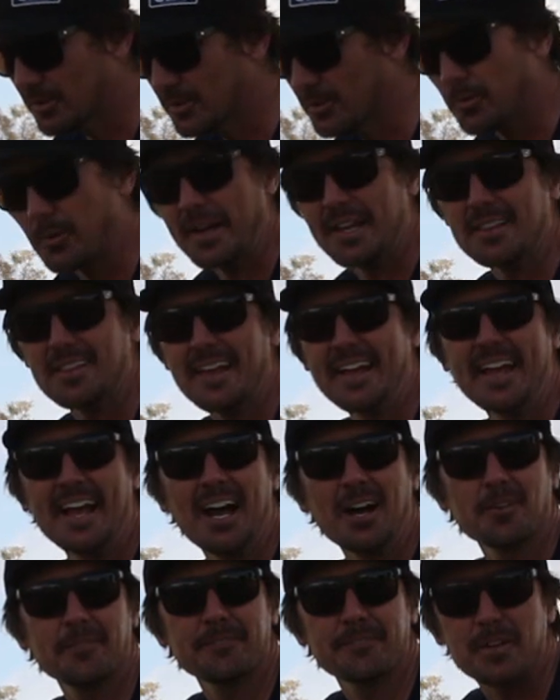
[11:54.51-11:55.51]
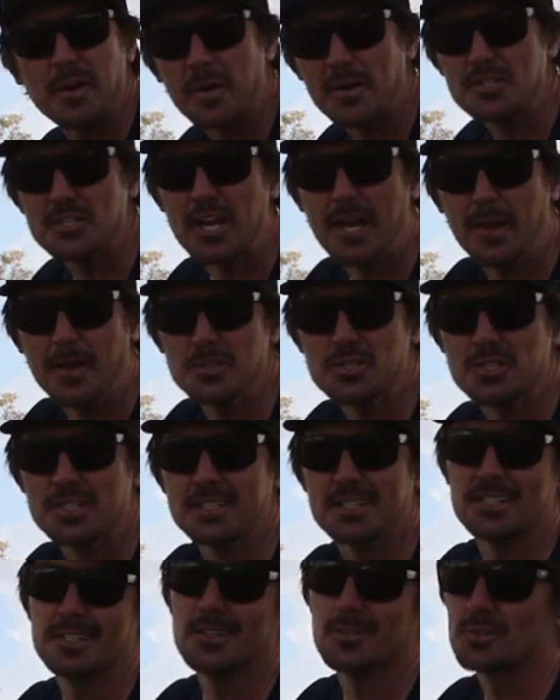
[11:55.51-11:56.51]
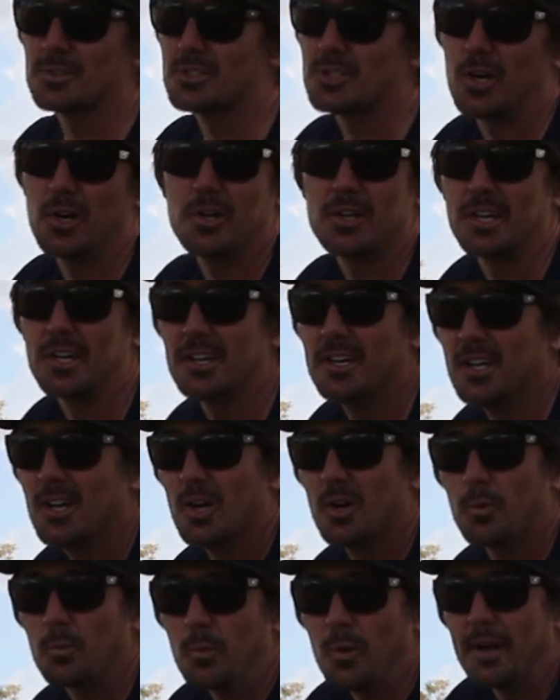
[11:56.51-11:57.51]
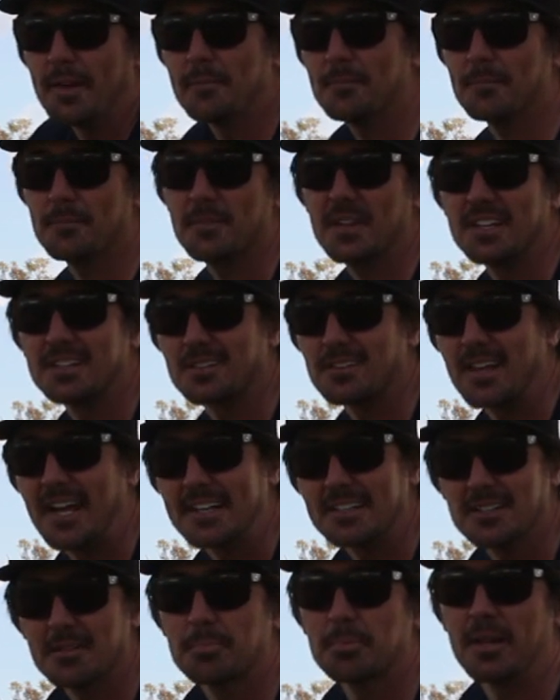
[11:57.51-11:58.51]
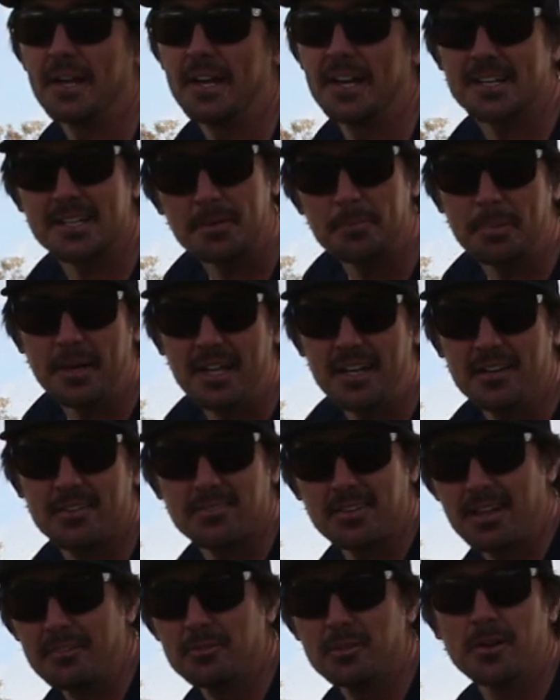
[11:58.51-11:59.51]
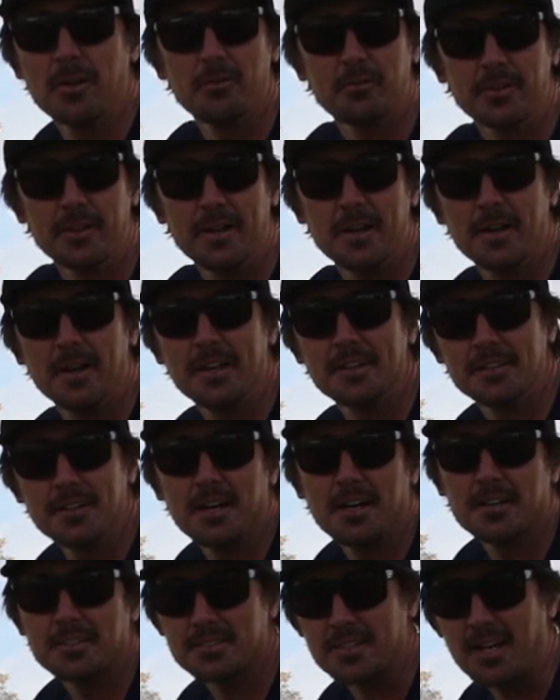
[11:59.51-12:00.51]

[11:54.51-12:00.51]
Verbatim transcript: Great layout, very challenging, and it'll show you what it's like to play at a competitive level over there in